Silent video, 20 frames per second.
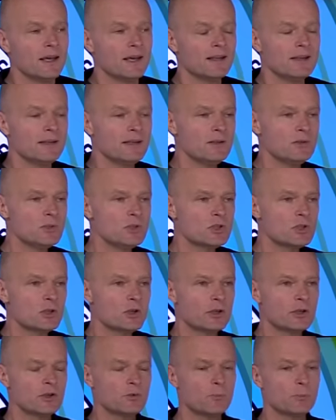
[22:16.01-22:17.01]
and then you
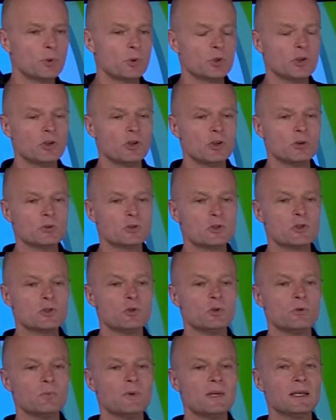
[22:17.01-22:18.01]
start putting those
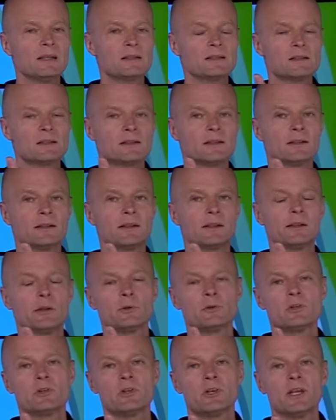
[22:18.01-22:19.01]
2 meals
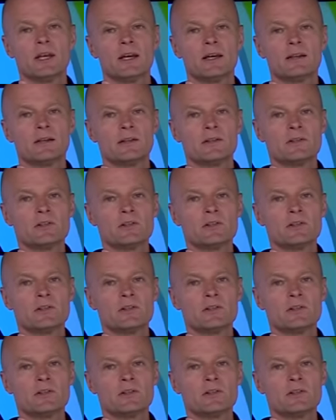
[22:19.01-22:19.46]
closer together.